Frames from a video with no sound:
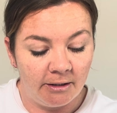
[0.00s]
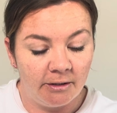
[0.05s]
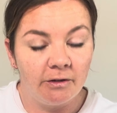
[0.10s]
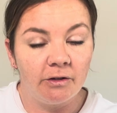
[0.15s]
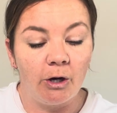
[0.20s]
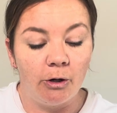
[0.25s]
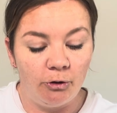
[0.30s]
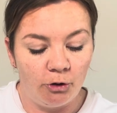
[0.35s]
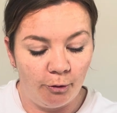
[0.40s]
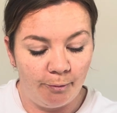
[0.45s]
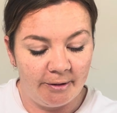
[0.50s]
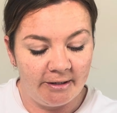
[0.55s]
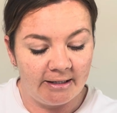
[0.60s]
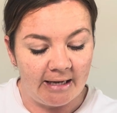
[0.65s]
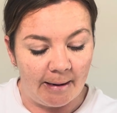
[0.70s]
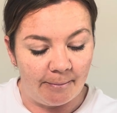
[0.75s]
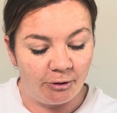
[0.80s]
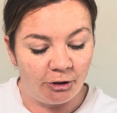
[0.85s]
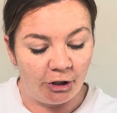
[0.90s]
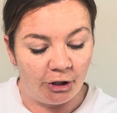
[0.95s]
social
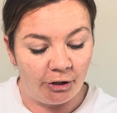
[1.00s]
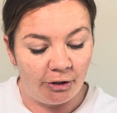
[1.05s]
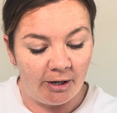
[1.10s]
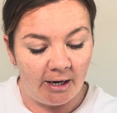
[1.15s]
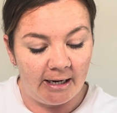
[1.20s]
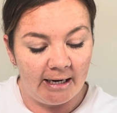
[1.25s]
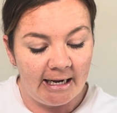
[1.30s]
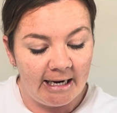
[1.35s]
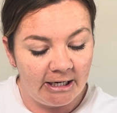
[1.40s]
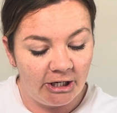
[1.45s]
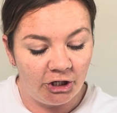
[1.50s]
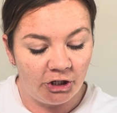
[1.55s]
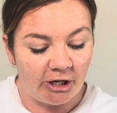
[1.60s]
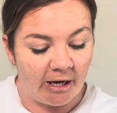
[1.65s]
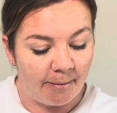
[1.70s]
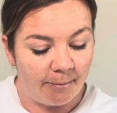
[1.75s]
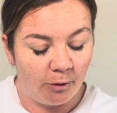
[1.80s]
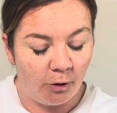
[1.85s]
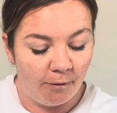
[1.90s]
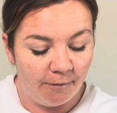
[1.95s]
perception,
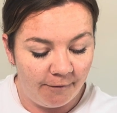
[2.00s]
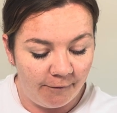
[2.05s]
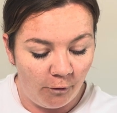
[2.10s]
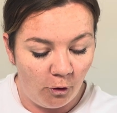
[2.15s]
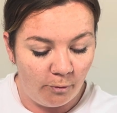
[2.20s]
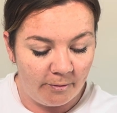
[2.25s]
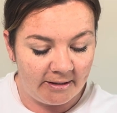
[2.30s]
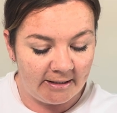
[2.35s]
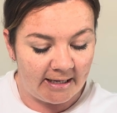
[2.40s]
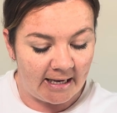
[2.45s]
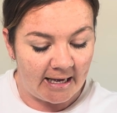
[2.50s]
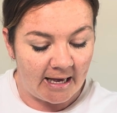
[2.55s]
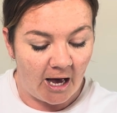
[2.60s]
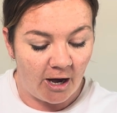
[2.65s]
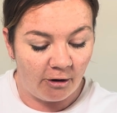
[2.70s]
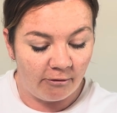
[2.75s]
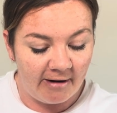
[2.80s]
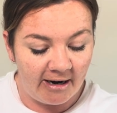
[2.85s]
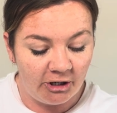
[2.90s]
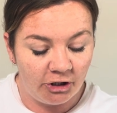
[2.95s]
leadership, conformity,
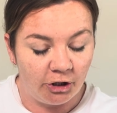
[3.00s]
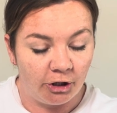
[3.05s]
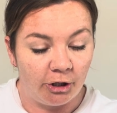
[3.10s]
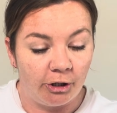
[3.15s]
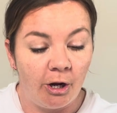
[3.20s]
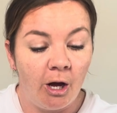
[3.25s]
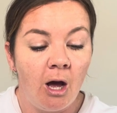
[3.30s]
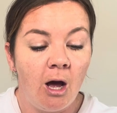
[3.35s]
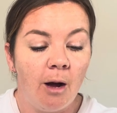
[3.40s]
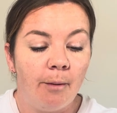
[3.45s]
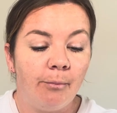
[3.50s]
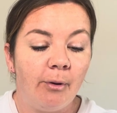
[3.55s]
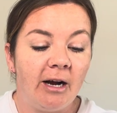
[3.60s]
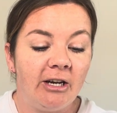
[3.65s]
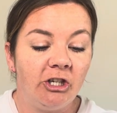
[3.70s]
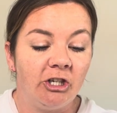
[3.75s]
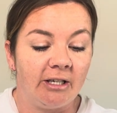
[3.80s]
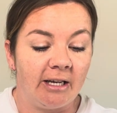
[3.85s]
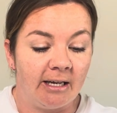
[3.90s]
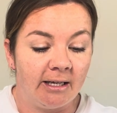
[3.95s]
aggression,
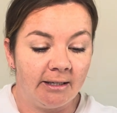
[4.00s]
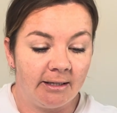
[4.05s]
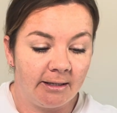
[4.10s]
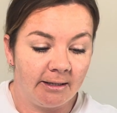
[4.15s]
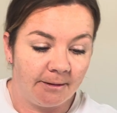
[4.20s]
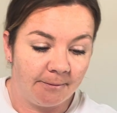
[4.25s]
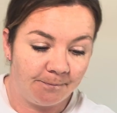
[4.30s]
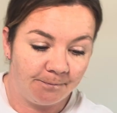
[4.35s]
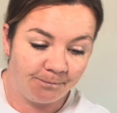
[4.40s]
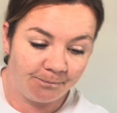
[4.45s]
prejudice.